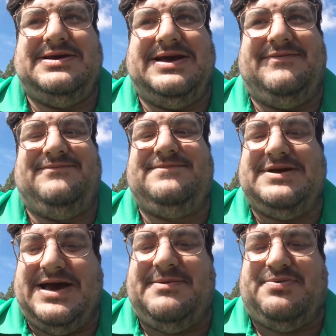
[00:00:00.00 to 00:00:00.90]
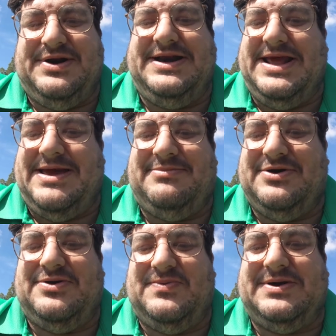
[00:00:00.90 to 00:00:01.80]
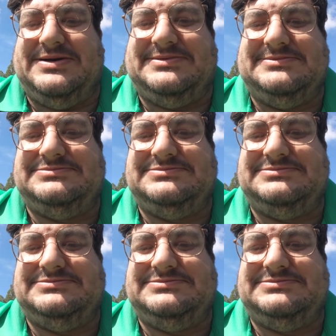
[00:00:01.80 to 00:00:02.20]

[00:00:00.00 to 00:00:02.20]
I've got a pretty damn good one.